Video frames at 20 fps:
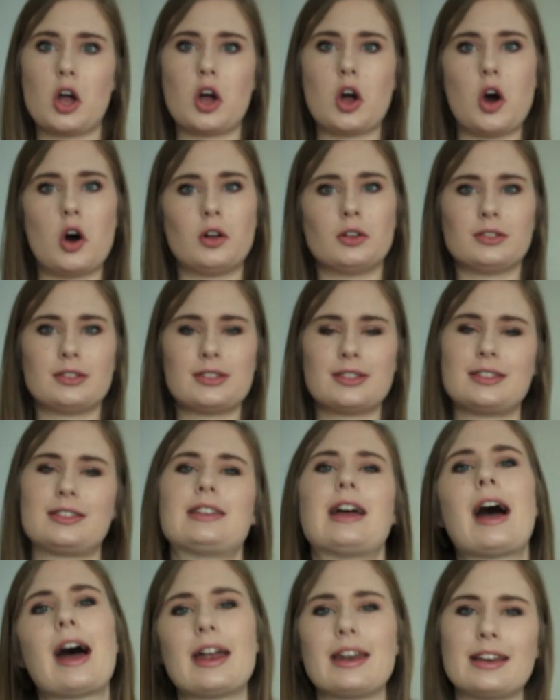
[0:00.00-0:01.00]
cult
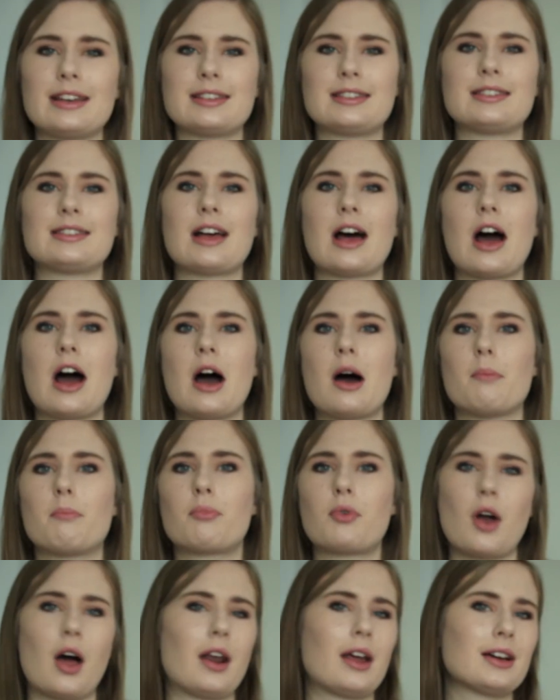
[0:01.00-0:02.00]
status
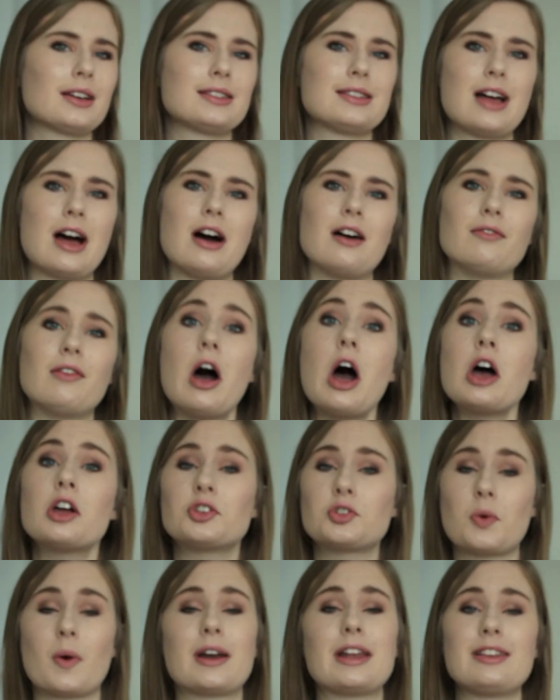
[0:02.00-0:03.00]
uh, products of
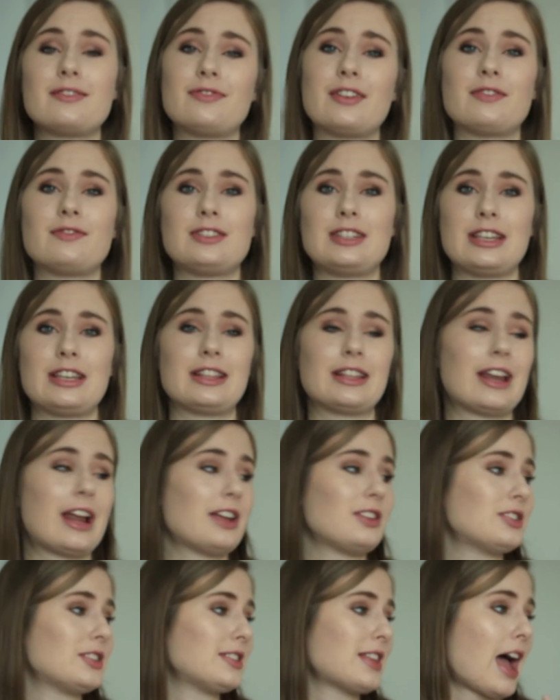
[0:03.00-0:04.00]
2015
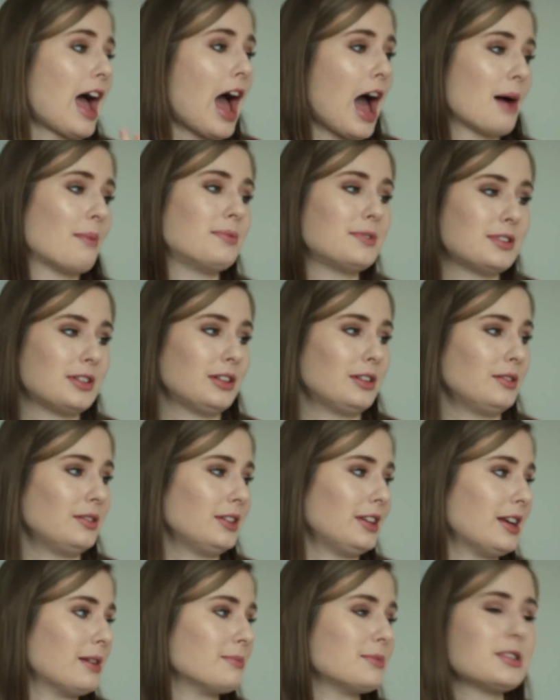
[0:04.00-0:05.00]
that I just
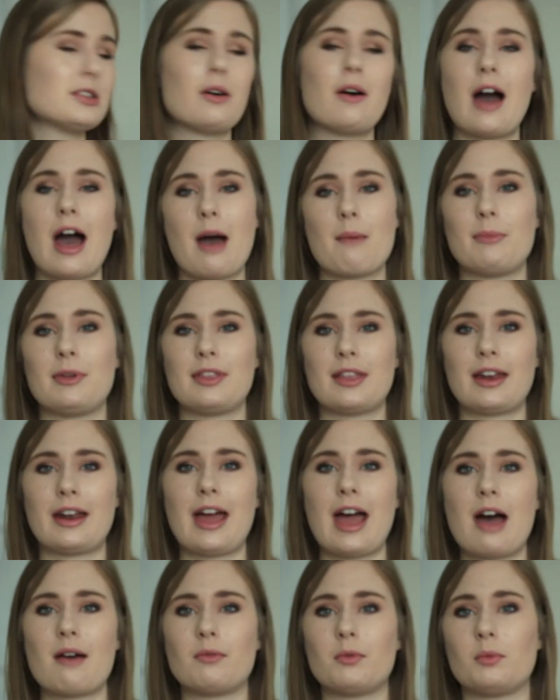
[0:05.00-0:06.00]
absolutely am so happy that
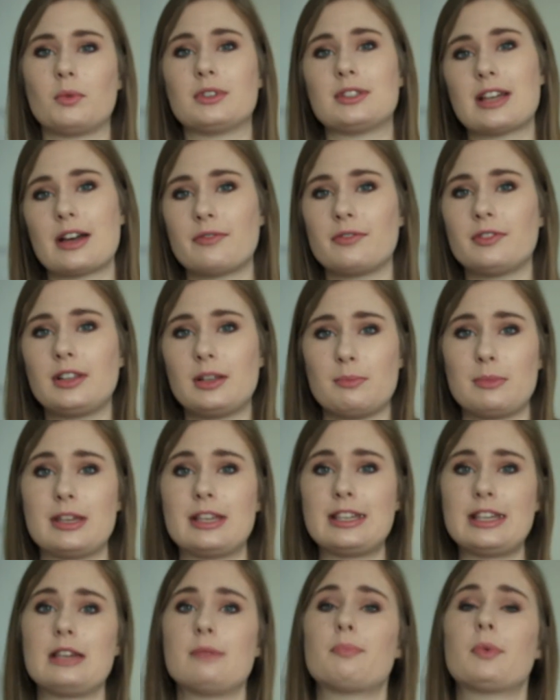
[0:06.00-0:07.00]
I have and will definitely be
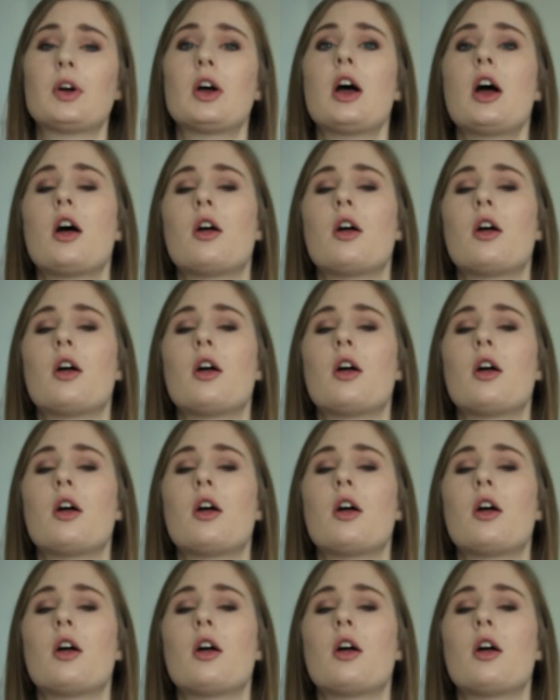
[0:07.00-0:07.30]
keep